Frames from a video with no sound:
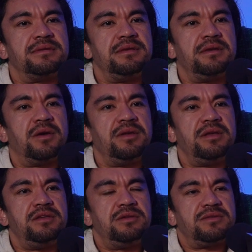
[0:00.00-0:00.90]

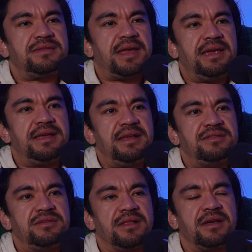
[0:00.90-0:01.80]
You just take it
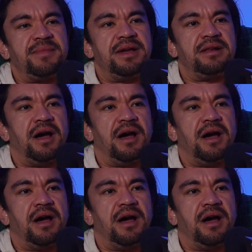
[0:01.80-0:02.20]
easy. You're like, man,